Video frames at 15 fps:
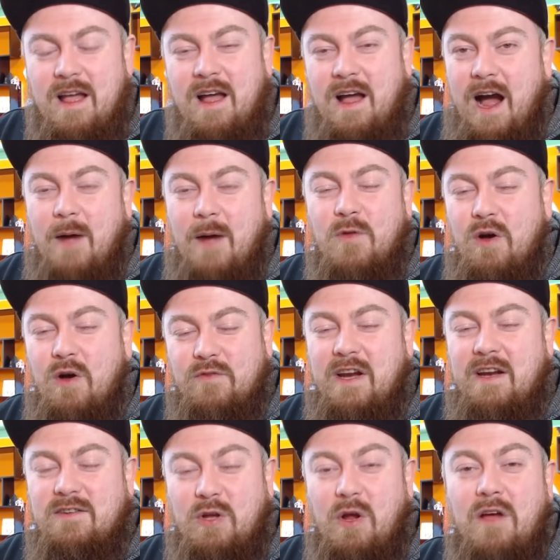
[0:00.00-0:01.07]

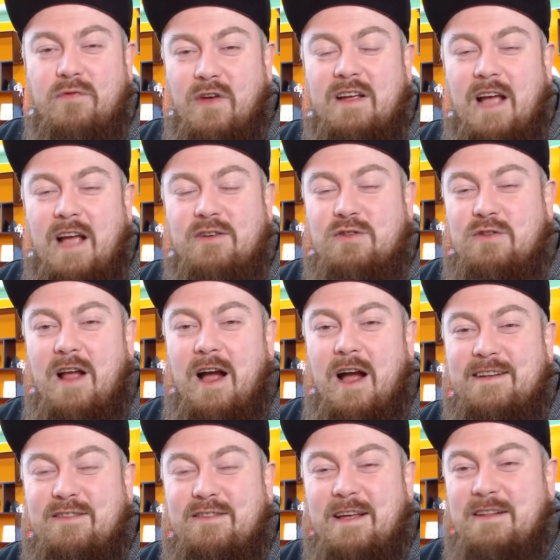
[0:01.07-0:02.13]

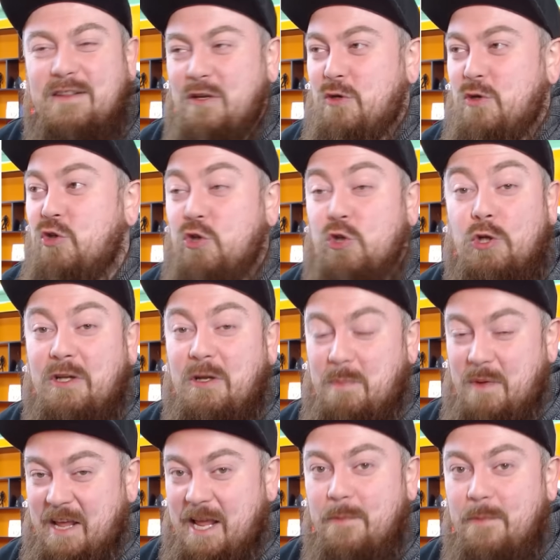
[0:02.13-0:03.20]
I think that you
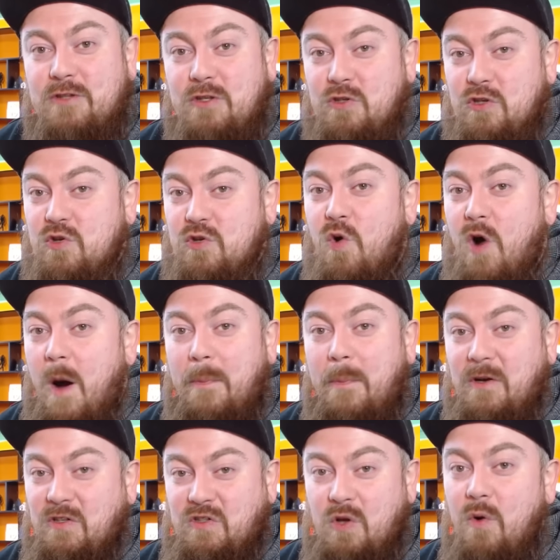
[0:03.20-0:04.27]
shouldn't be able to just go up
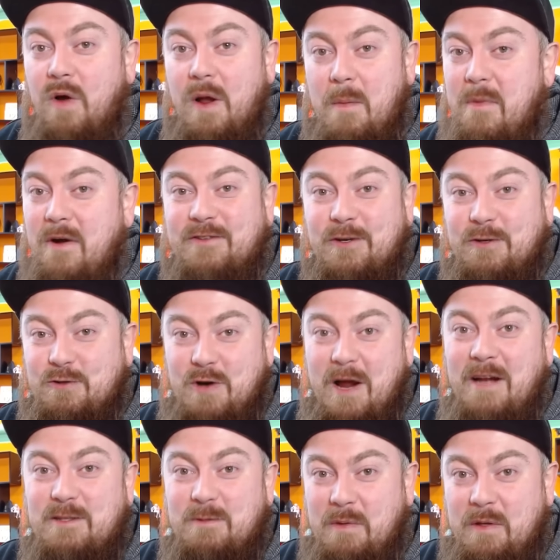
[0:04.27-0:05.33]
and assault and murder
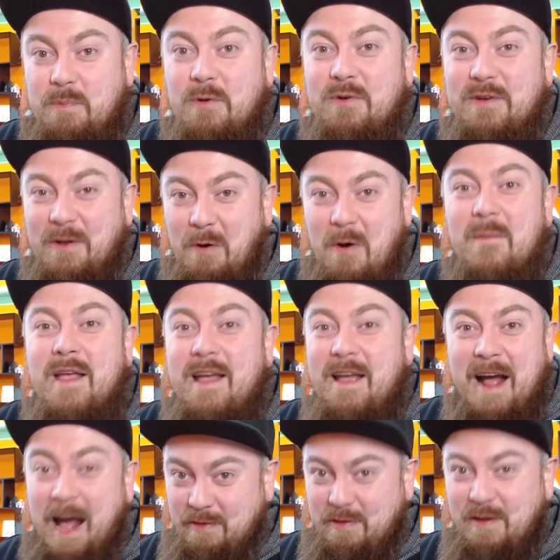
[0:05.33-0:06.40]
trans people, you know.
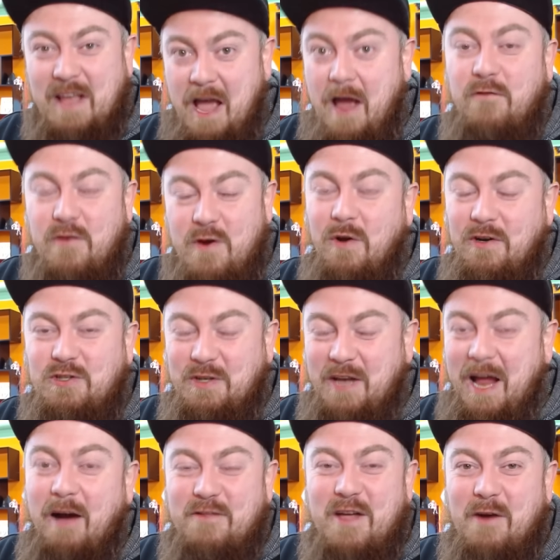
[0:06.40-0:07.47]
I think that everyone should
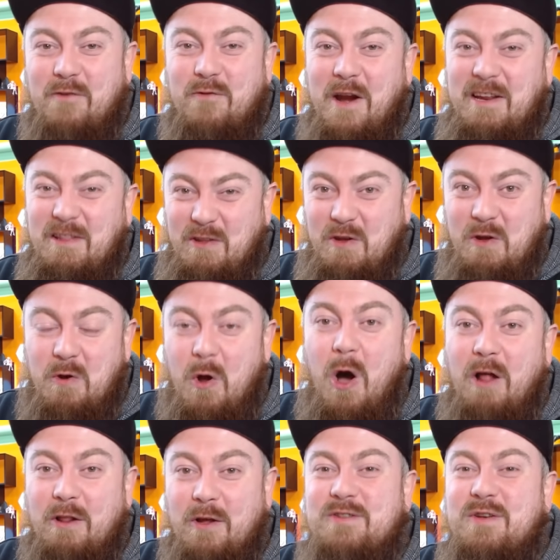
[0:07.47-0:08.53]
have that right, that you're
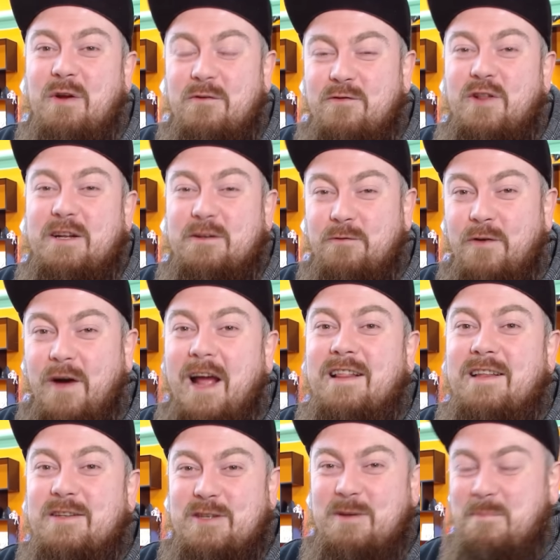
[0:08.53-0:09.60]
not allowed to inflict
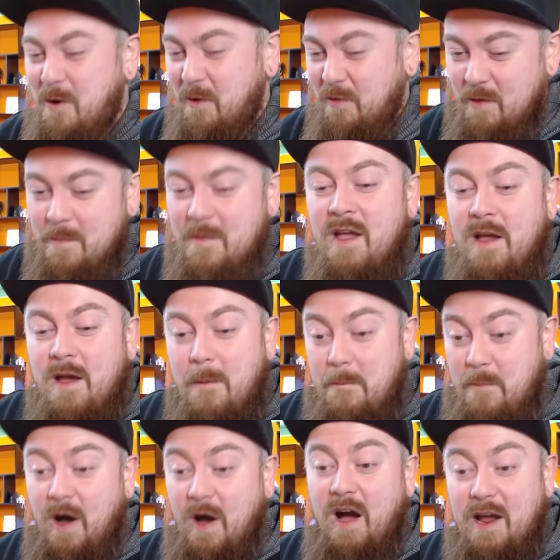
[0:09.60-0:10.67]
violence upon them.
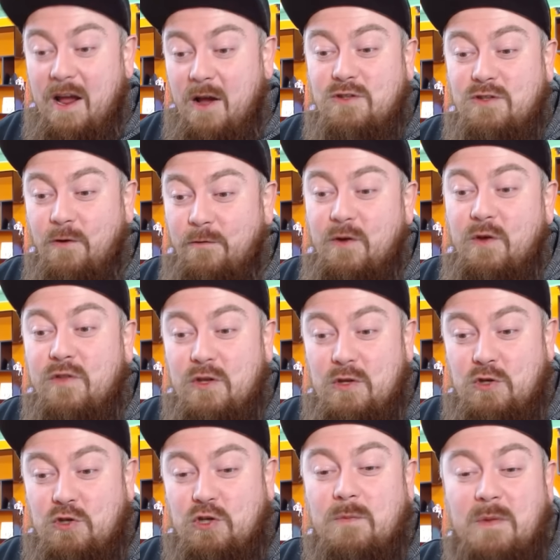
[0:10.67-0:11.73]
But I also feel that
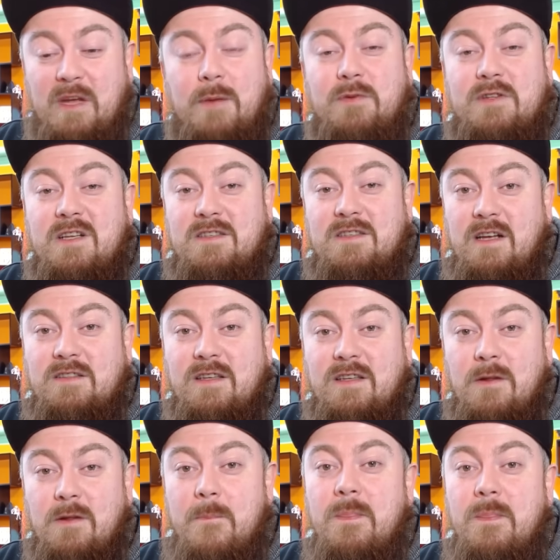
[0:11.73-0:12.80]
you should be able to say to
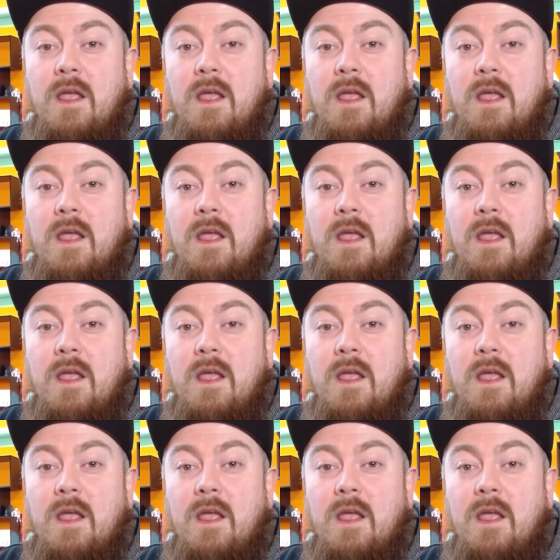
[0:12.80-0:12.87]
them,